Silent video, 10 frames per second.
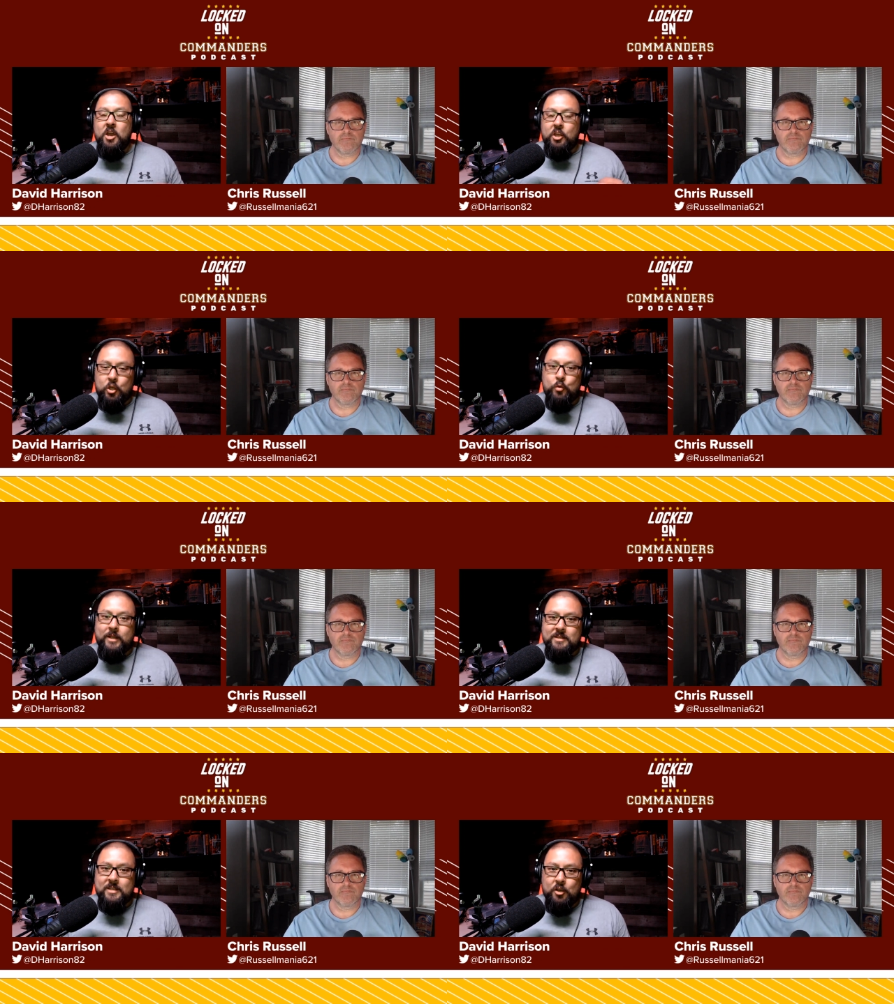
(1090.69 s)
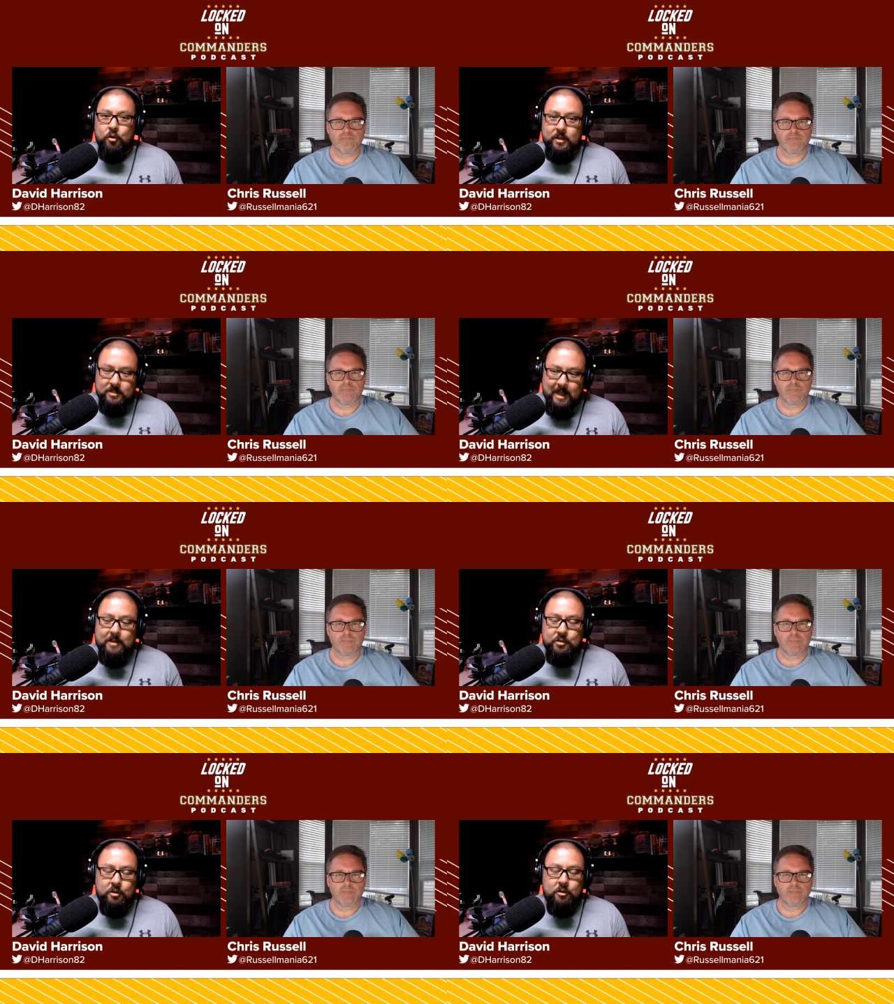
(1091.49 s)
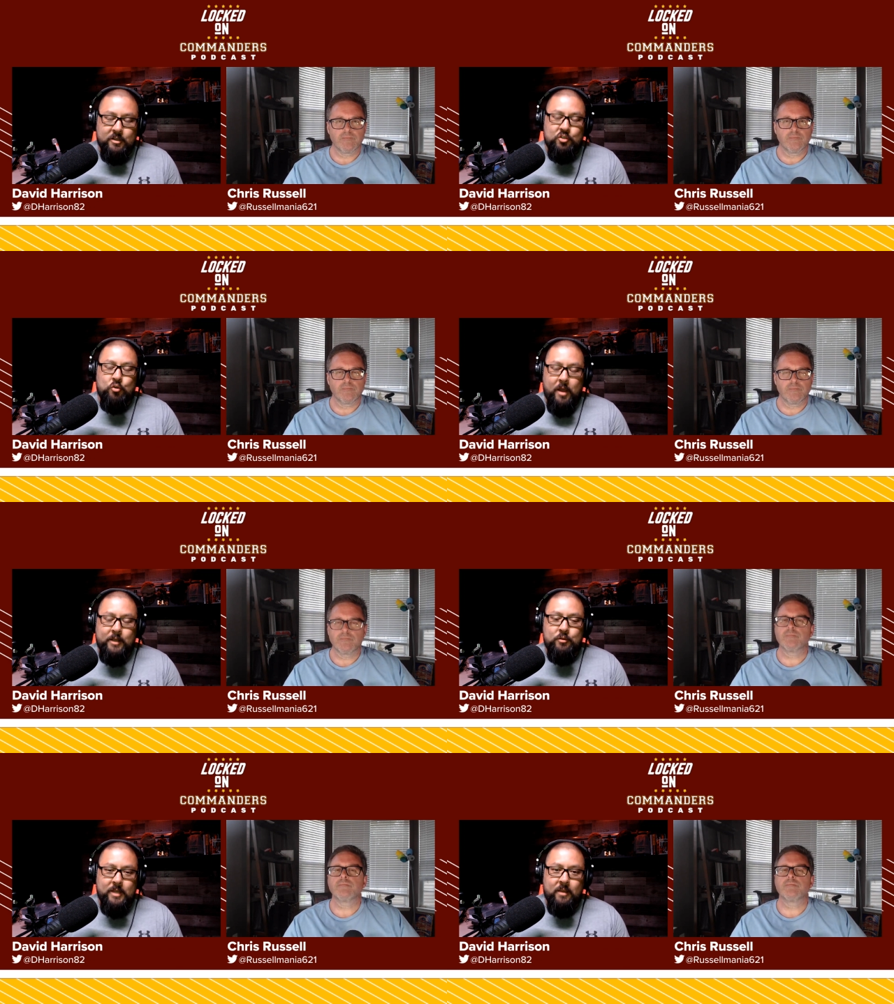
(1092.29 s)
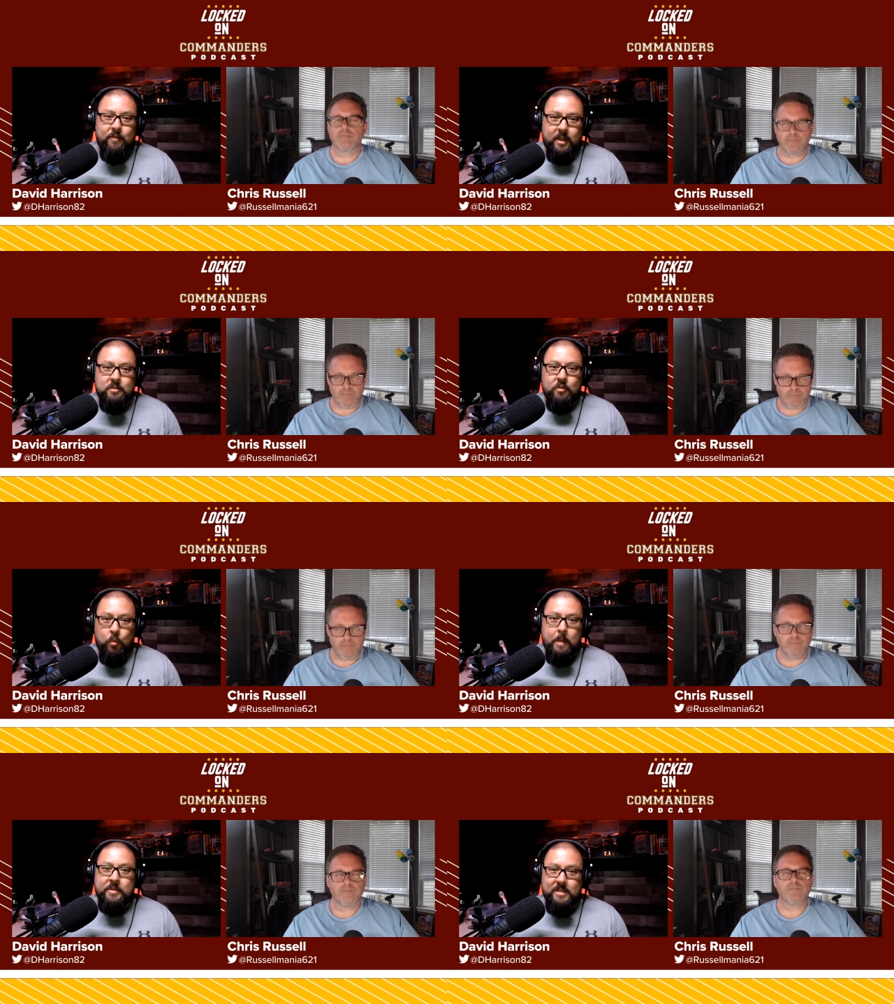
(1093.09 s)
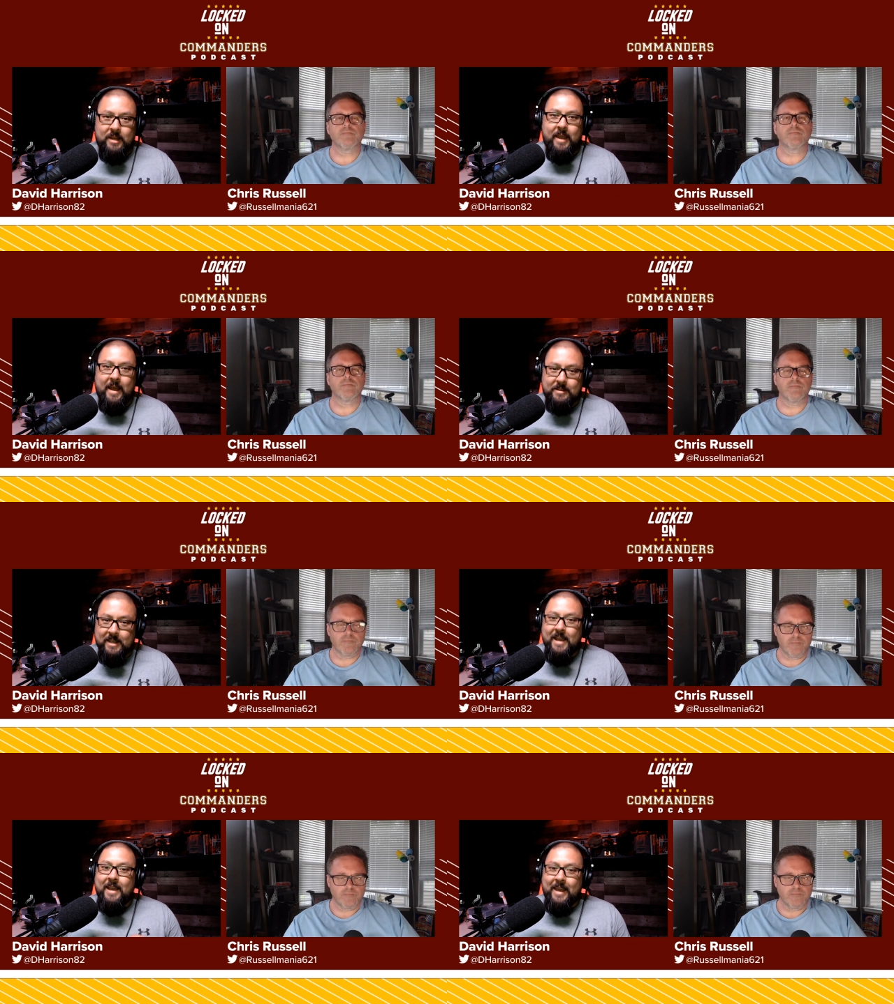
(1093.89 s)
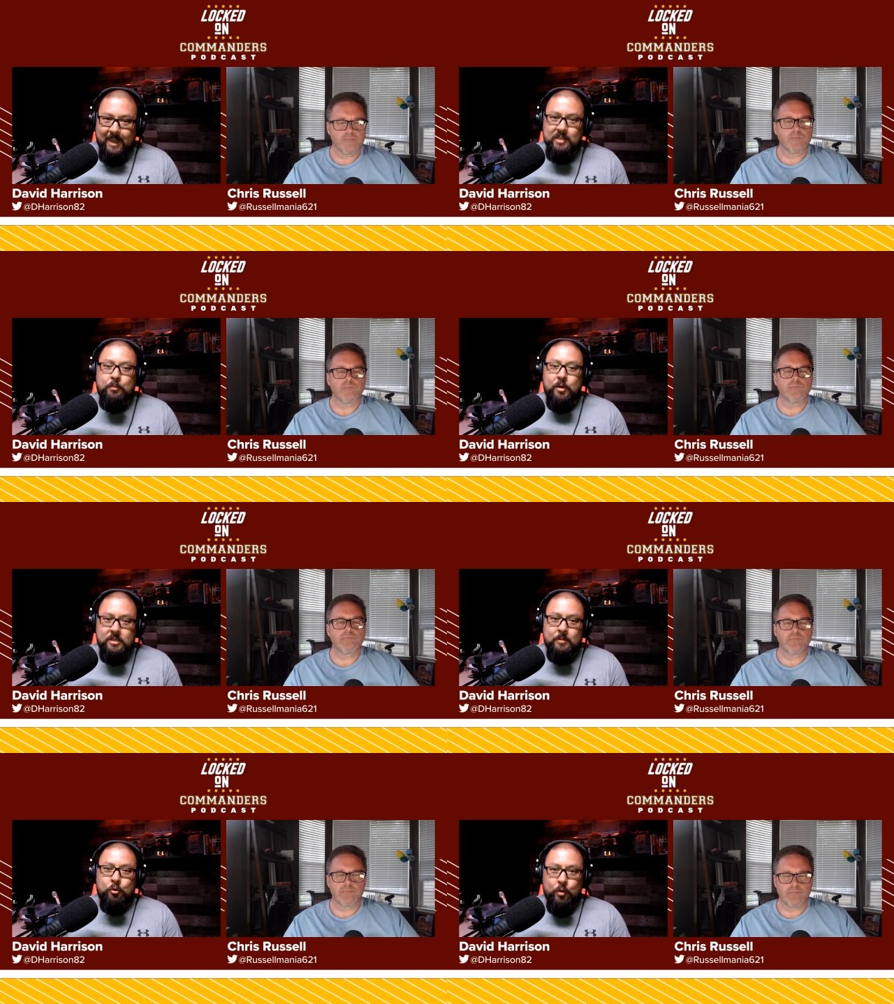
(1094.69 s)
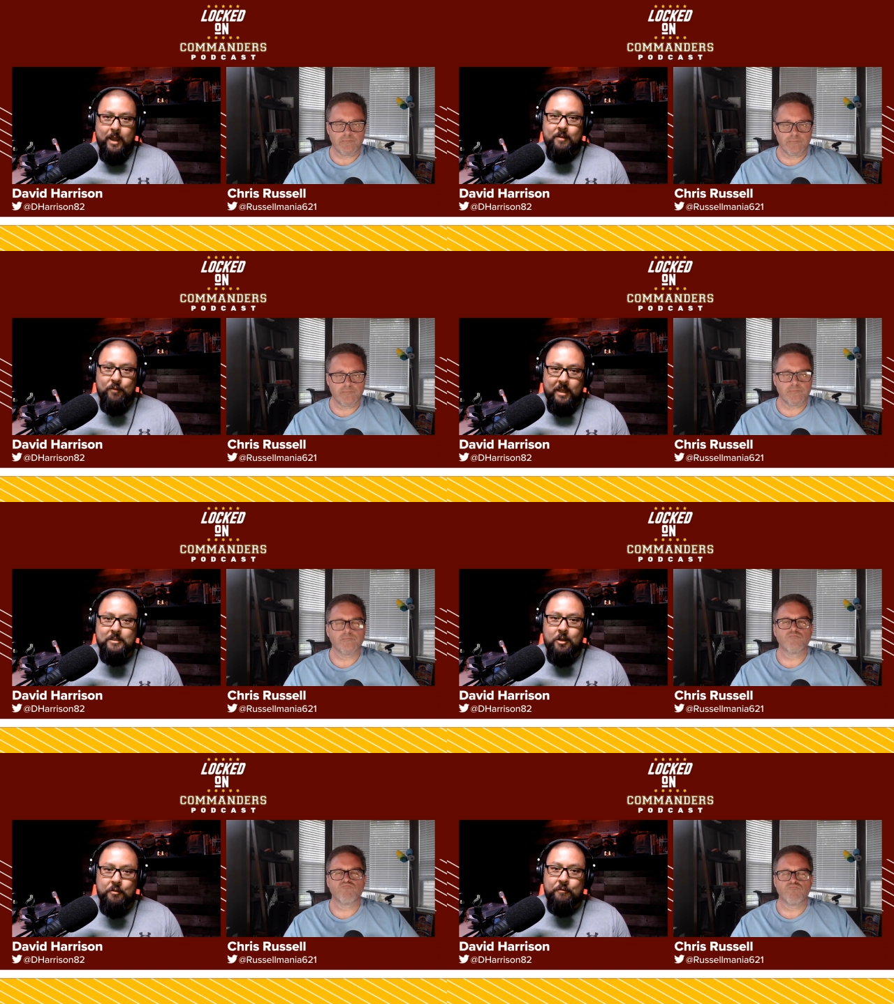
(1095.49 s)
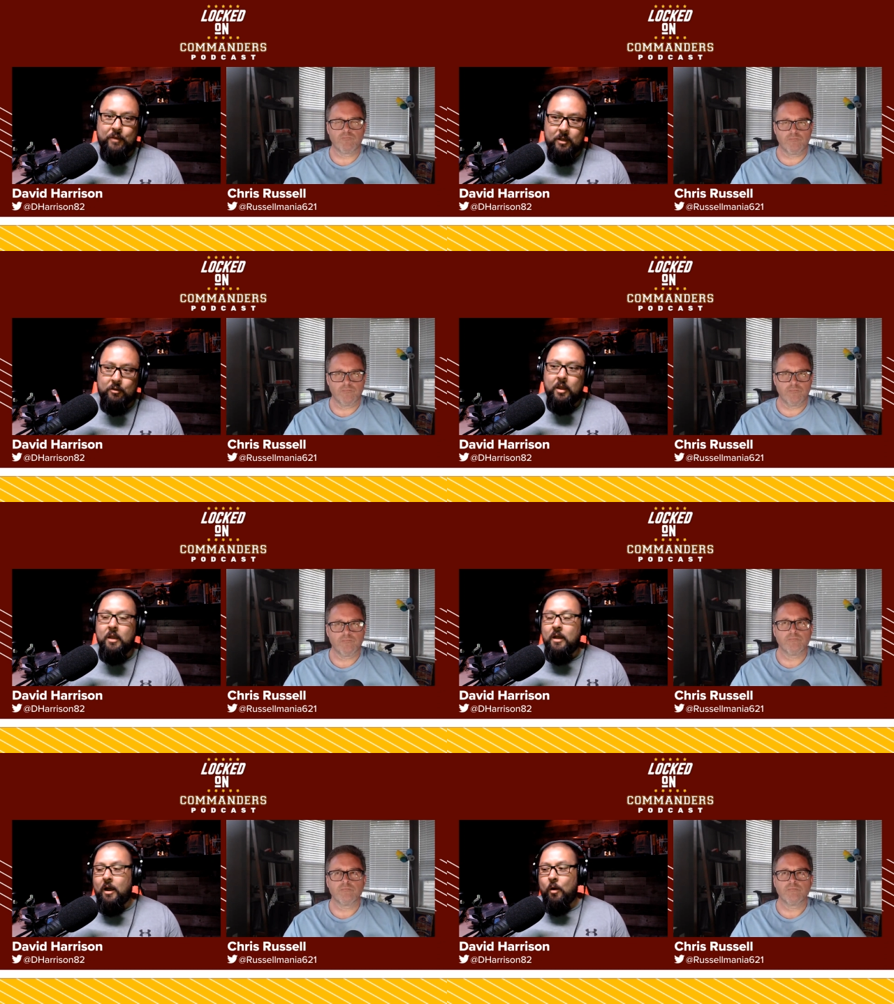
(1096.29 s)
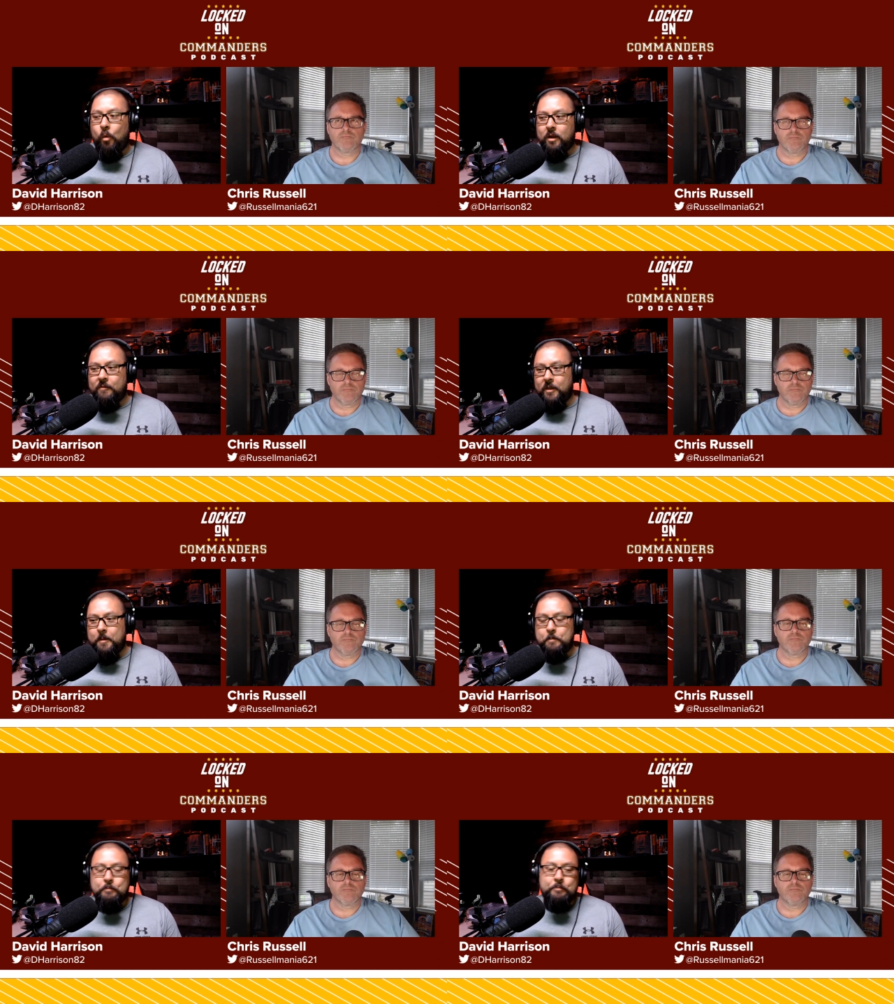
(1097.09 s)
Speaker 1: You can see, Chris, Scott Turner is trying to take advantage of the weapons that he has. He is putting some creative things on the field. Uh, one of them,